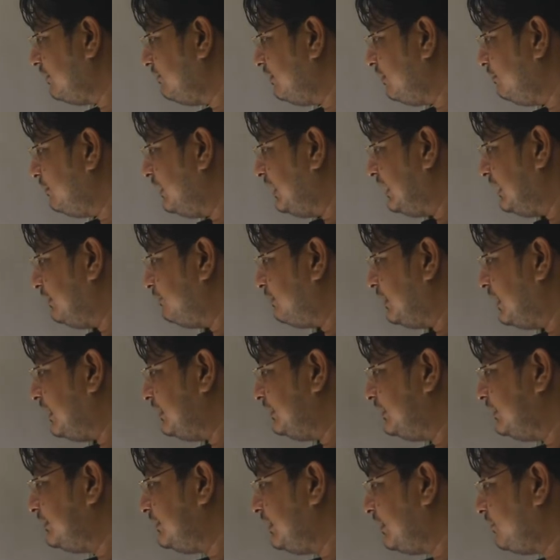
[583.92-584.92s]
I will
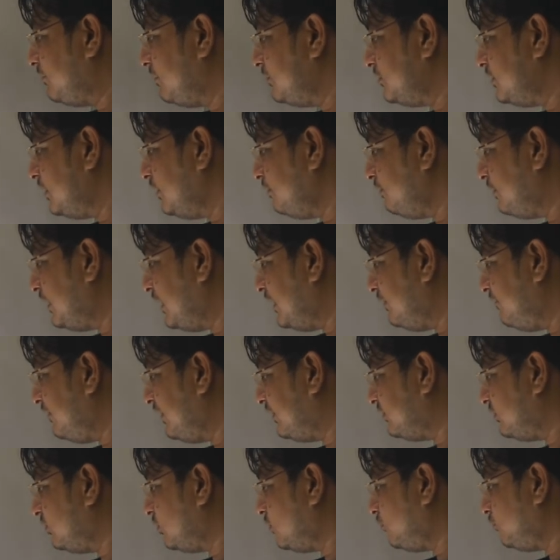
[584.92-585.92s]
multiply this equation by a
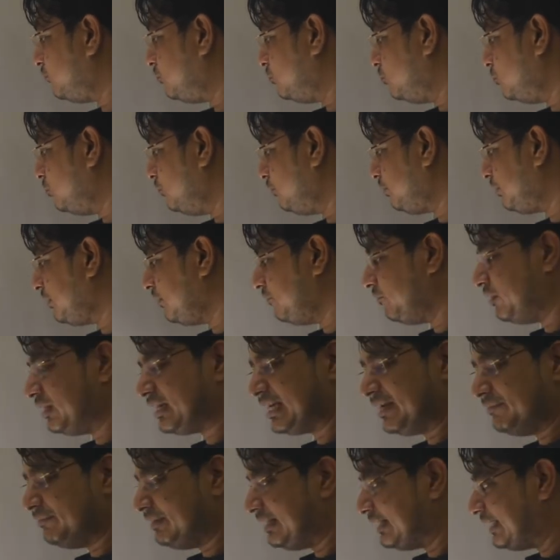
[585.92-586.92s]
factor of 2,
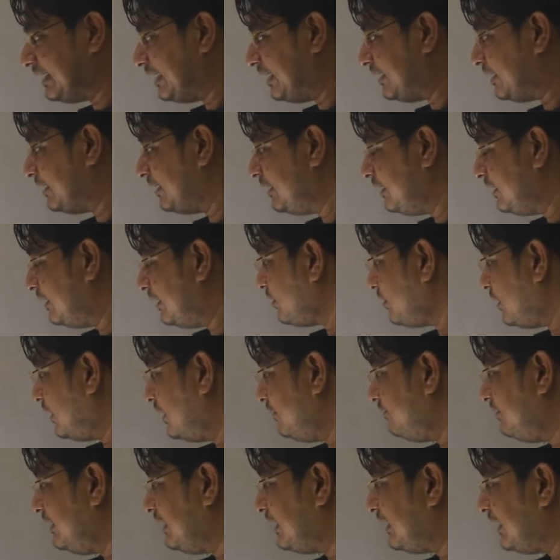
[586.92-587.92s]
what I will get?
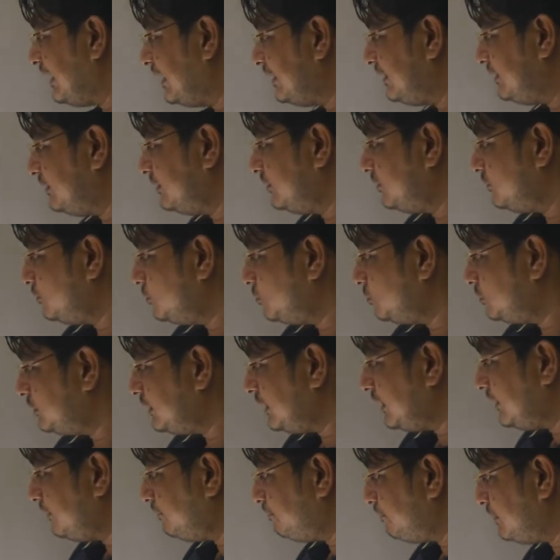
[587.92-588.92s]
I will get
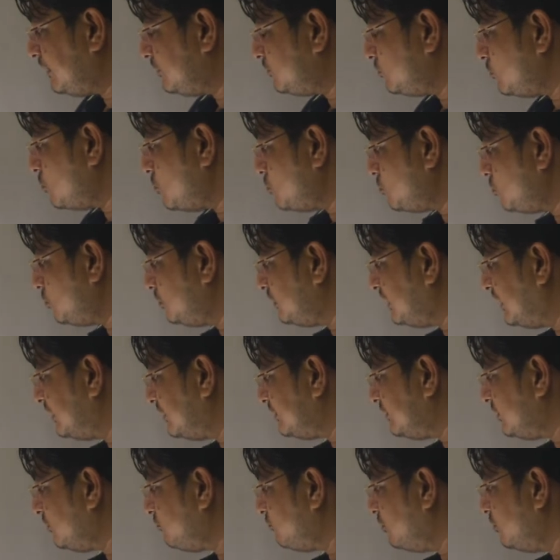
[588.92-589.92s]
2C plus O2, that
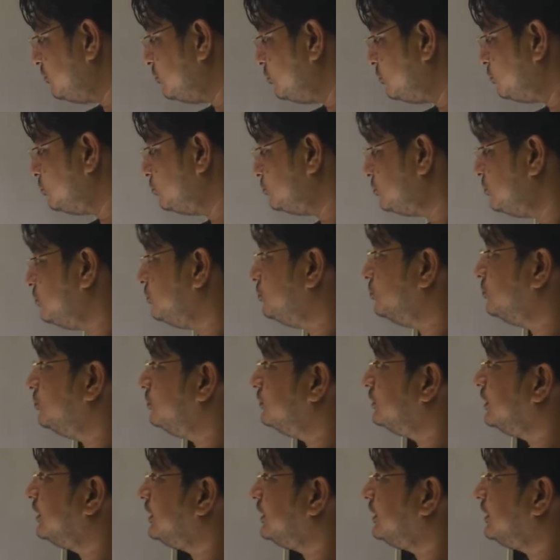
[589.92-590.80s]
is equal to 2CO.